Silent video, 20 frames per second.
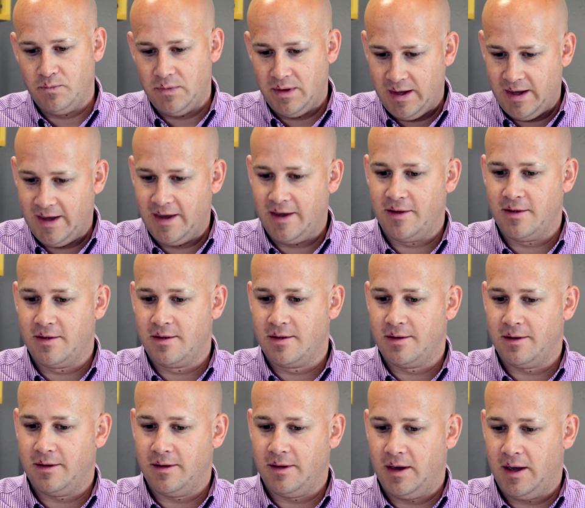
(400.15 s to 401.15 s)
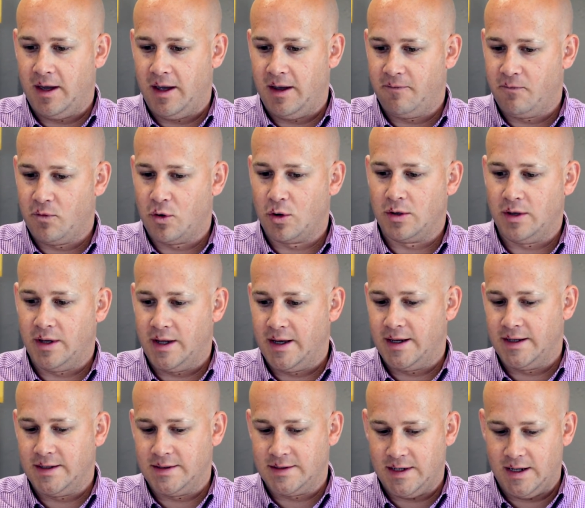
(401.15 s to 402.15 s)
is a
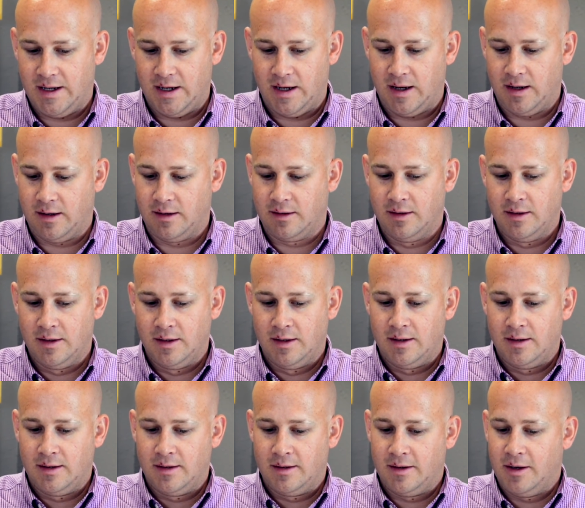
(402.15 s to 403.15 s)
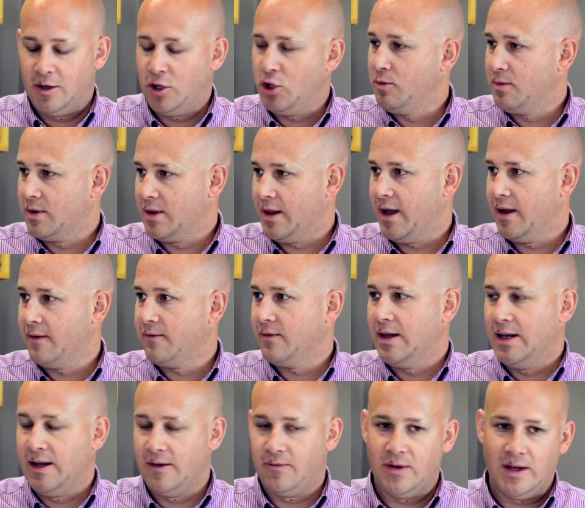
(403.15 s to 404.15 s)
fertilized egg a human life?
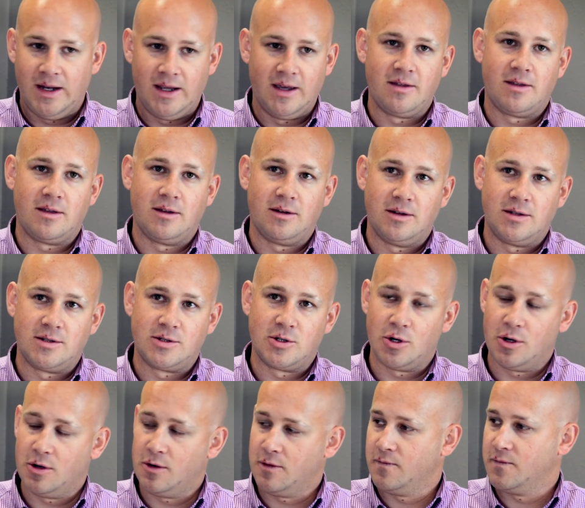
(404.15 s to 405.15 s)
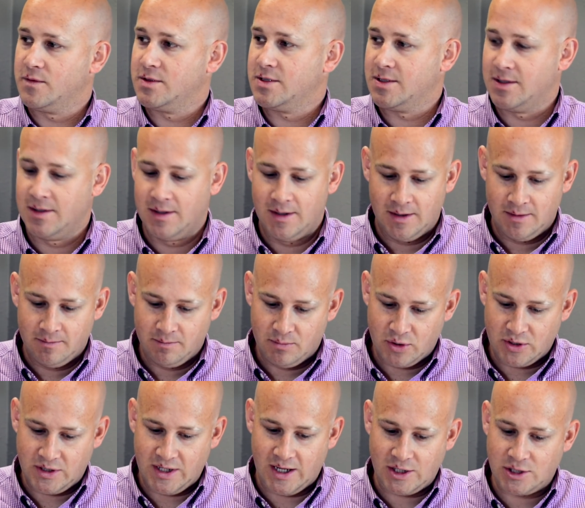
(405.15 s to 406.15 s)
And if it is, it deserves
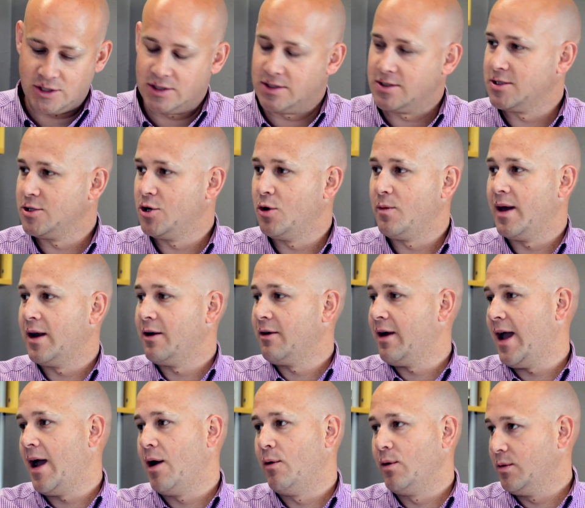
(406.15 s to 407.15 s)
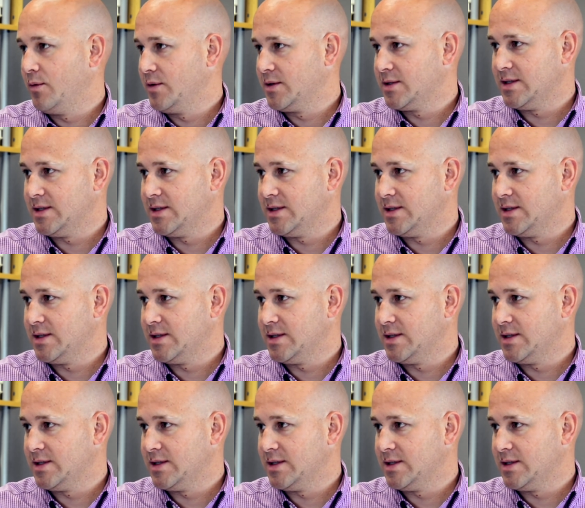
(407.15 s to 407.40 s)
protections no matter how it was